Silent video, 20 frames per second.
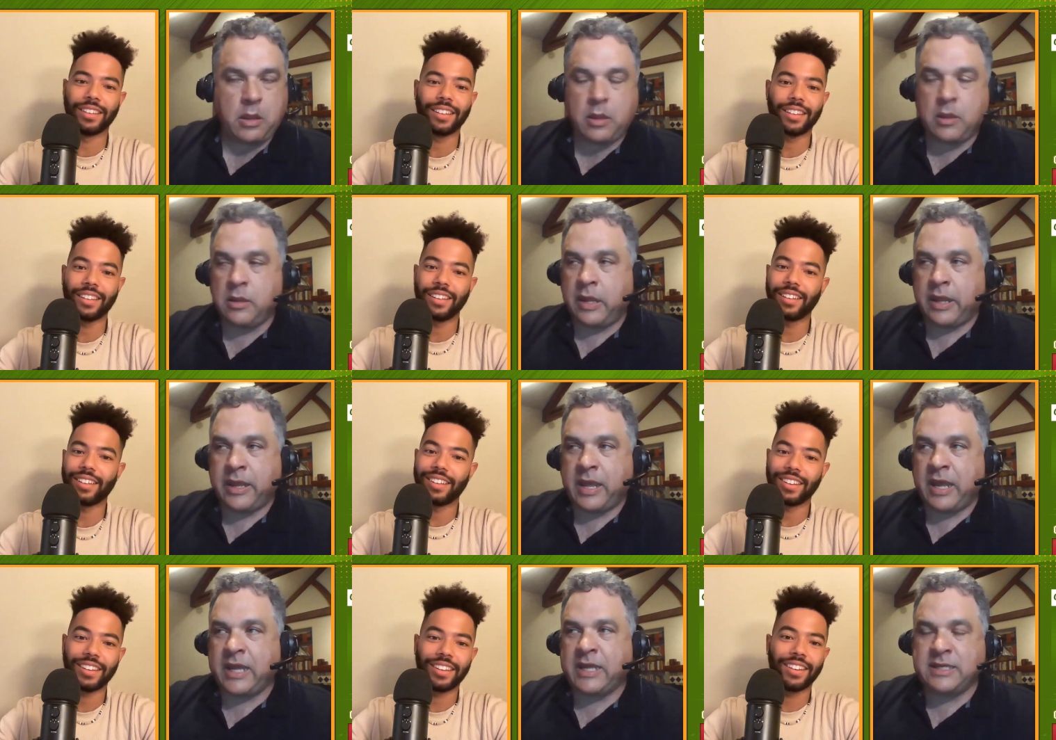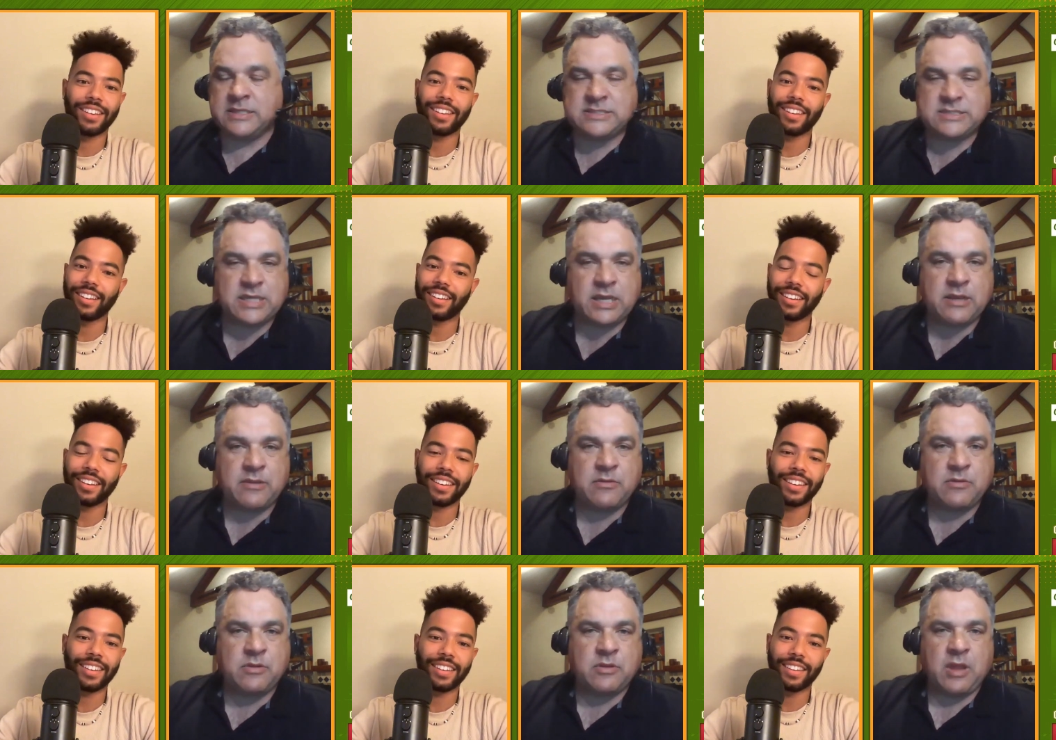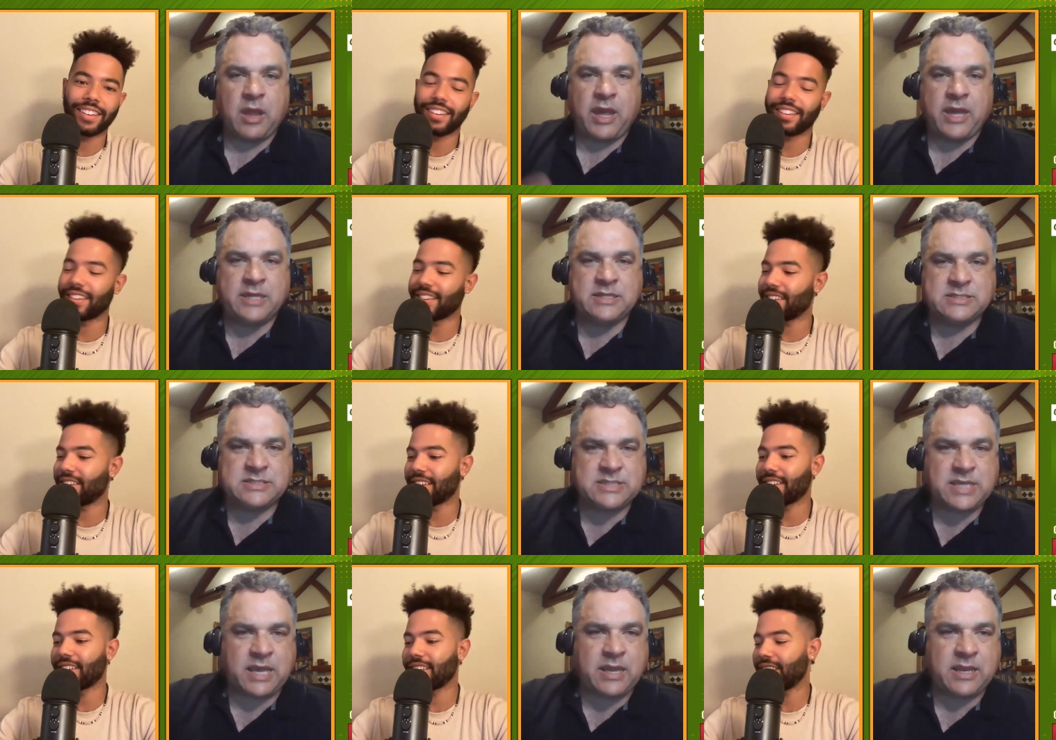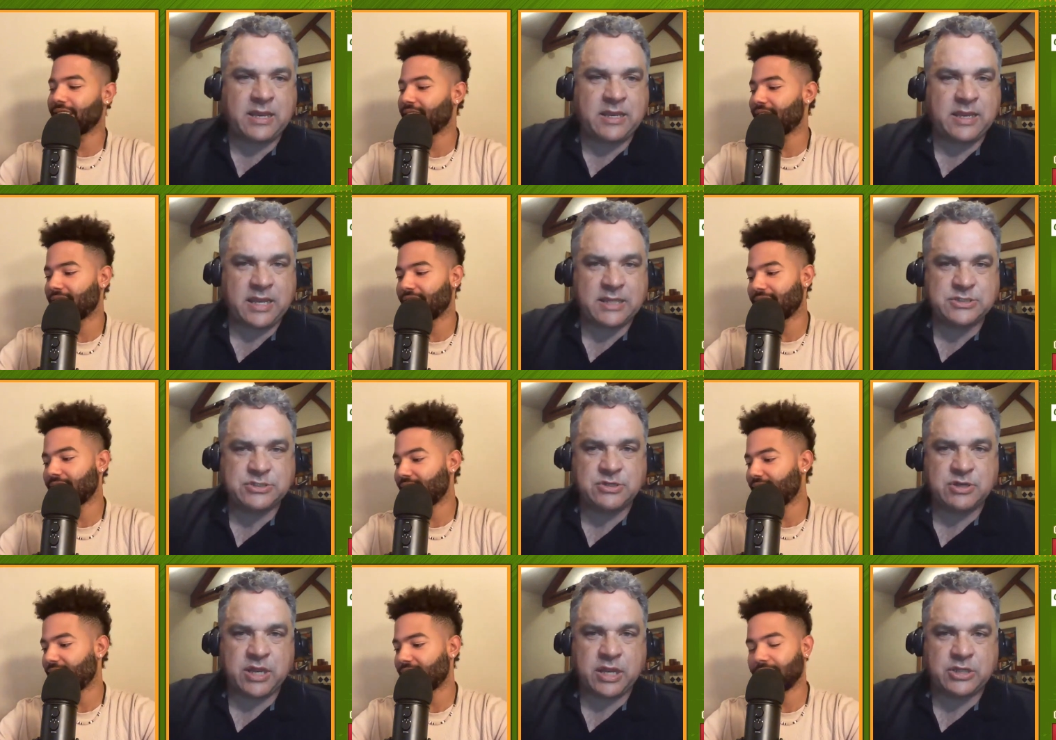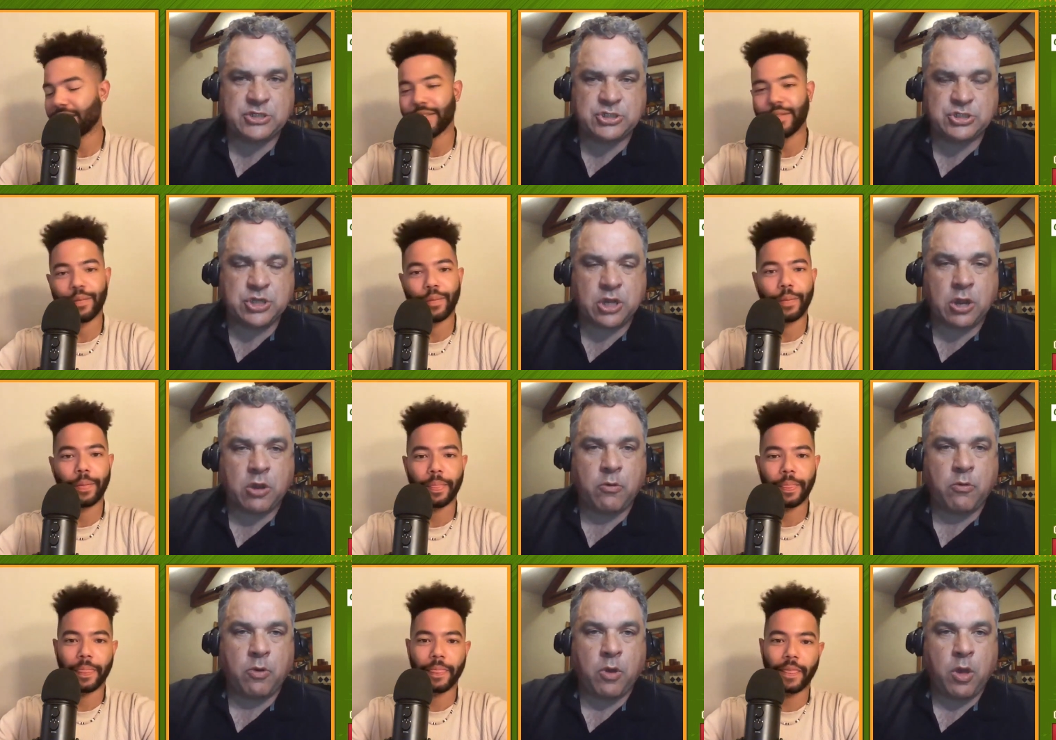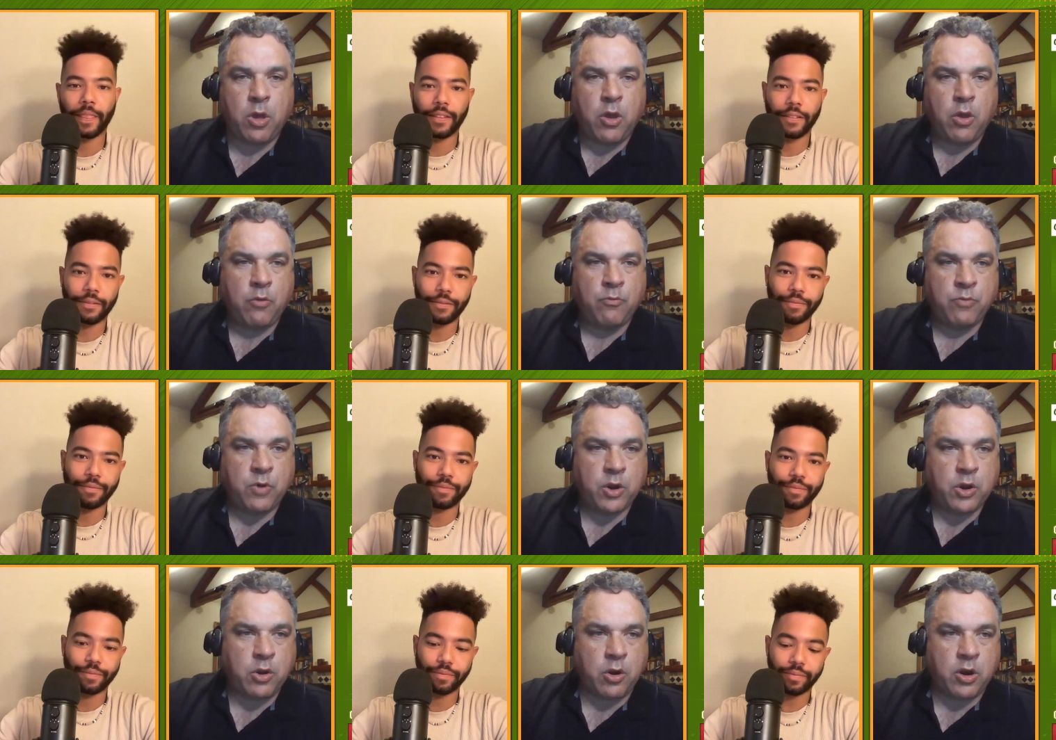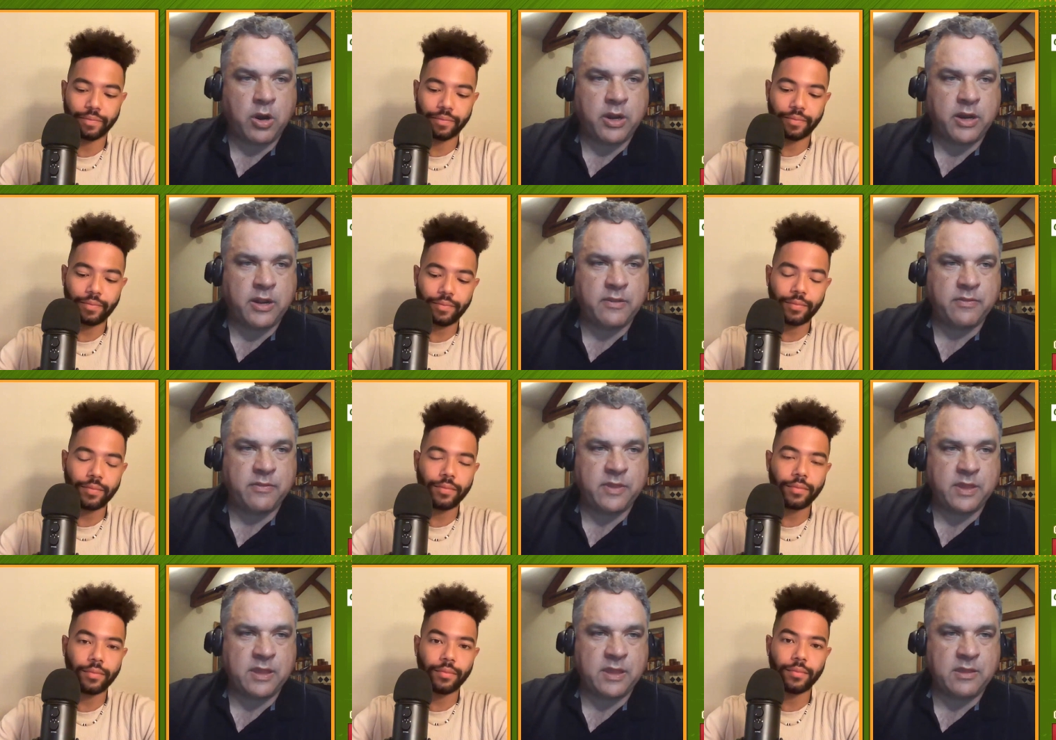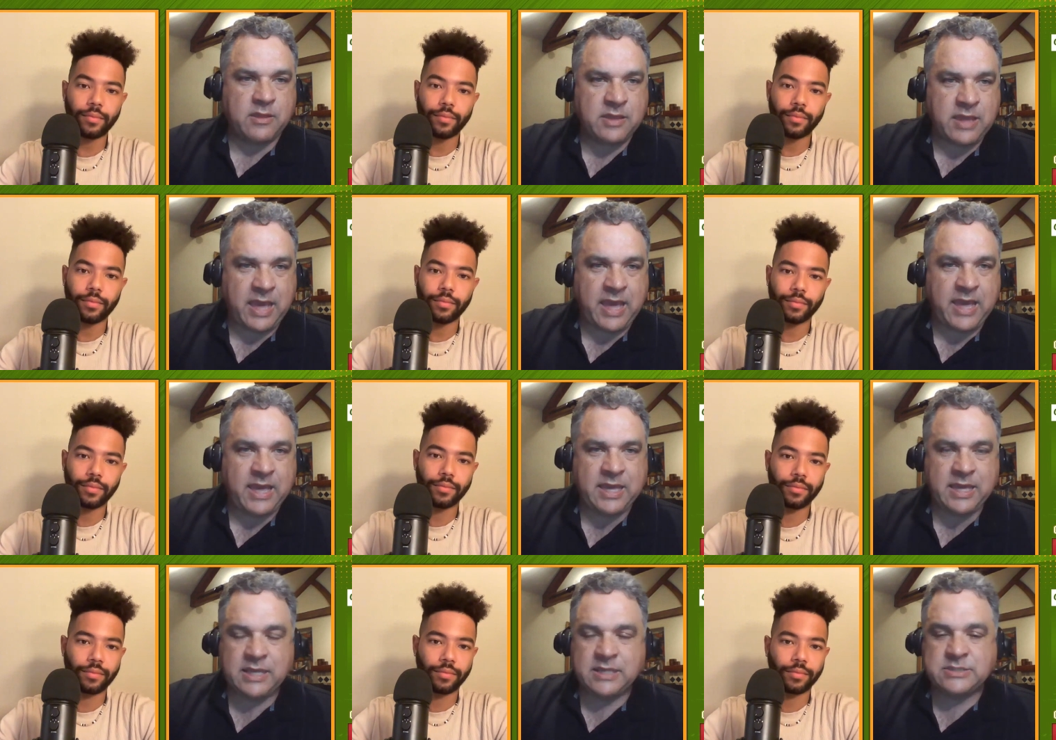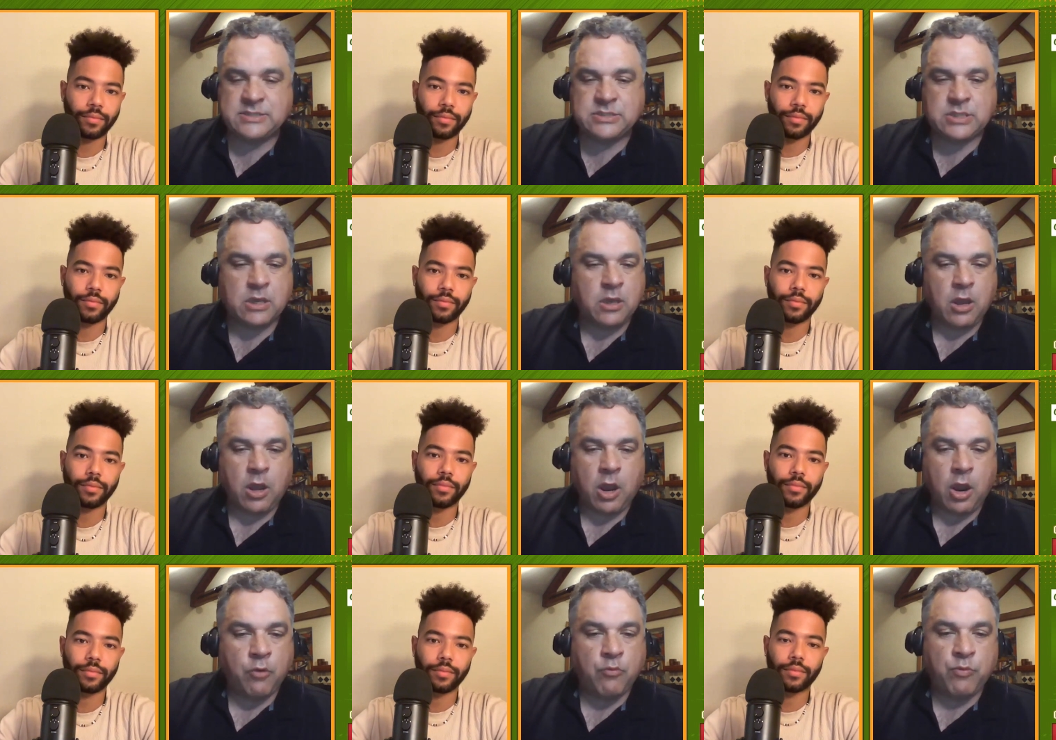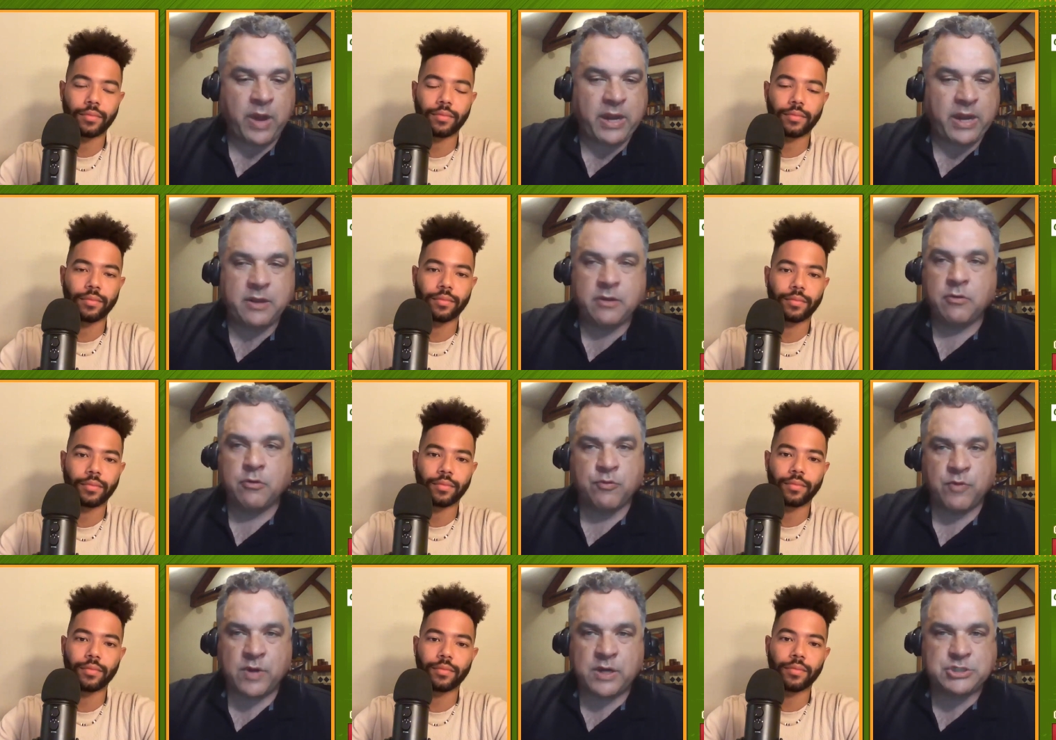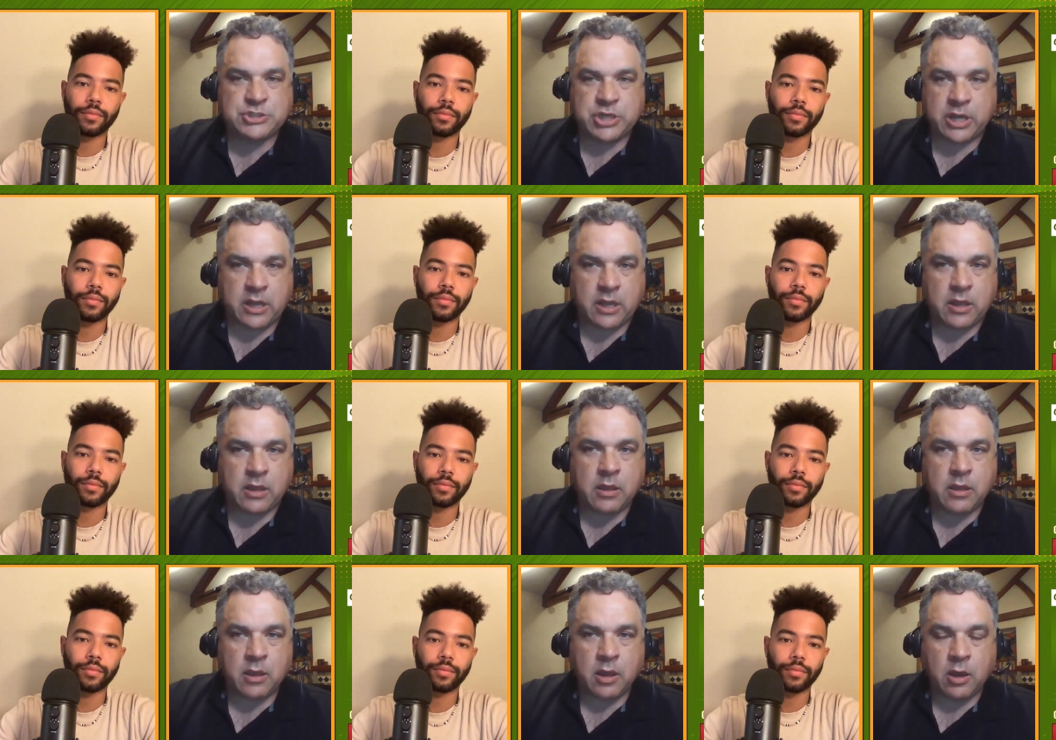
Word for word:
Speaker 1: Like I had said, I had said in yesterday's show regarding the Yankees, a Randall Grichik.